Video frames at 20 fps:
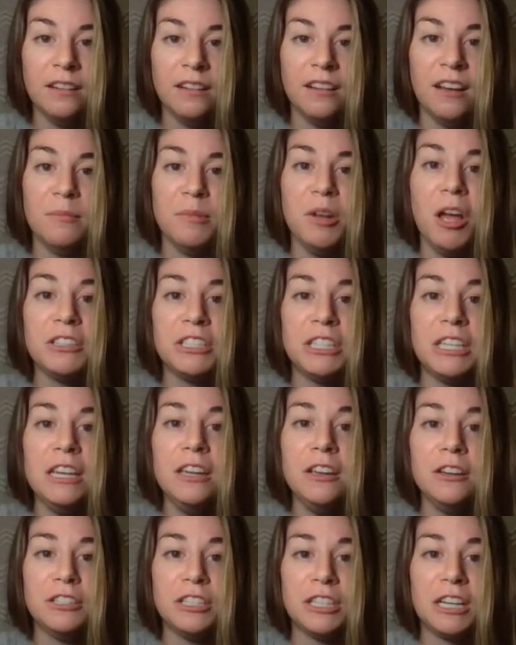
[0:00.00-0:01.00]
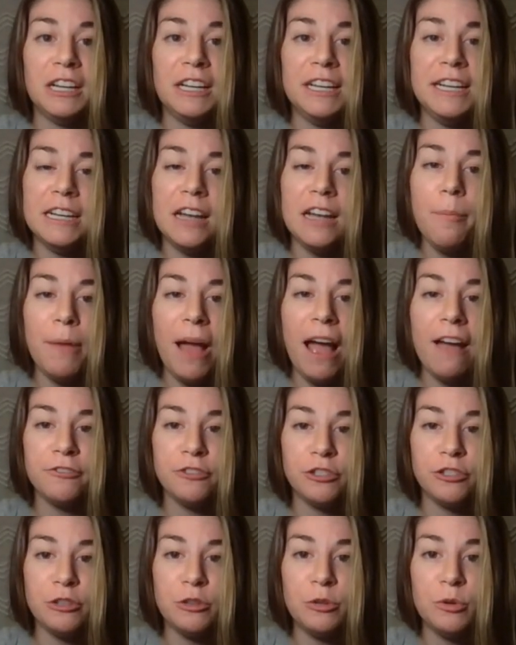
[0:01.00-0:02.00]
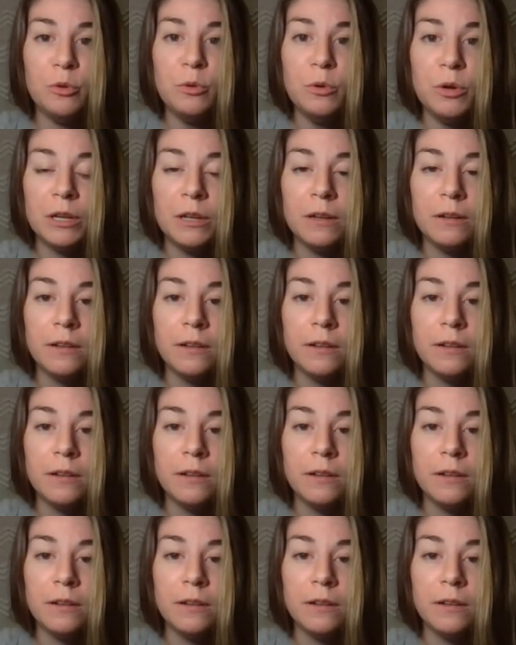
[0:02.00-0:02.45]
"I'm not here to clean up after you."